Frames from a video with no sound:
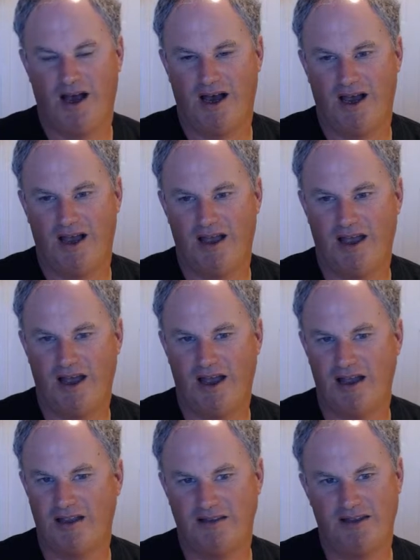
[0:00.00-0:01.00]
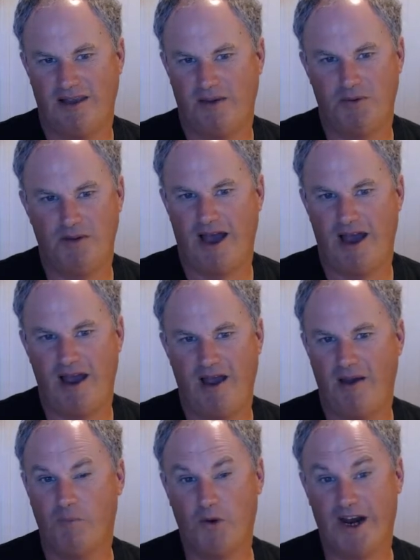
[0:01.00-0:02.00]

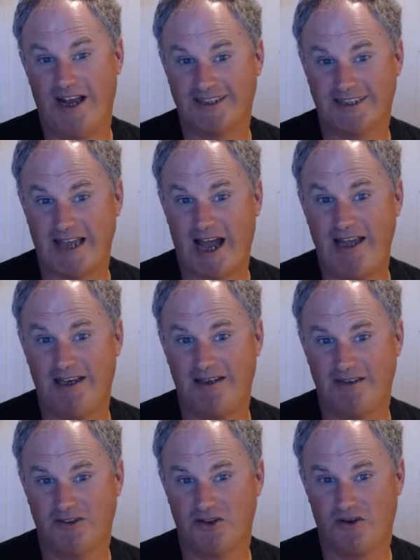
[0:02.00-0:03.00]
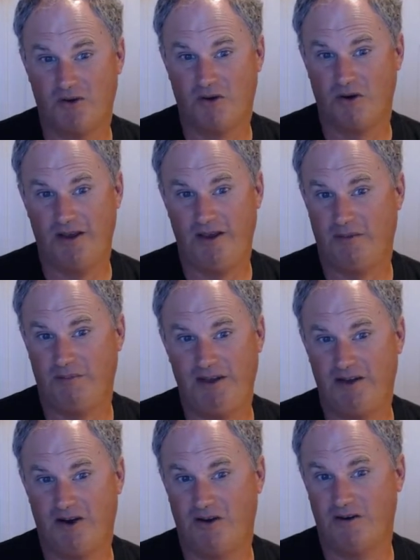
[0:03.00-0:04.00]
And when I cite it to the court, it'll
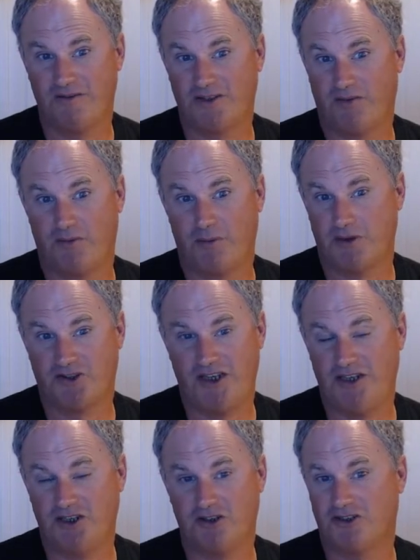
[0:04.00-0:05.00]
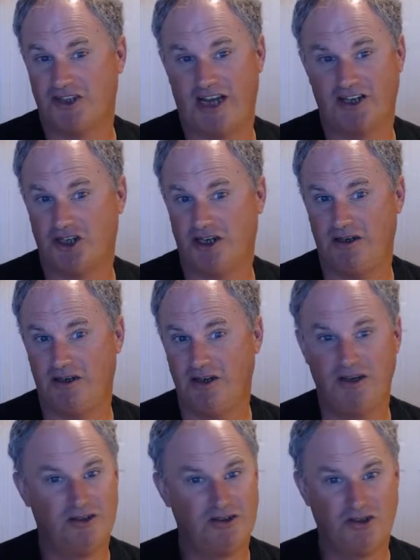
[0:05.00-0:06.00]
be Code of Civil Procedure section
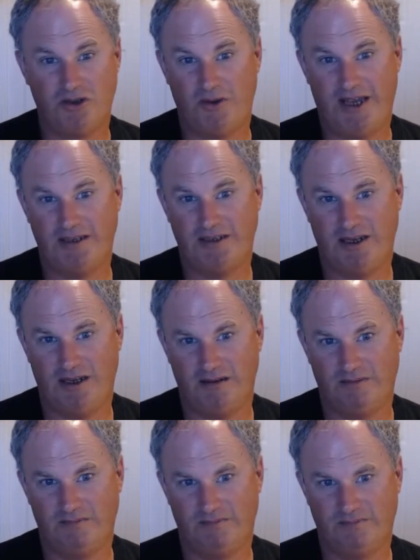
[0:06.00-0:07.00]
218.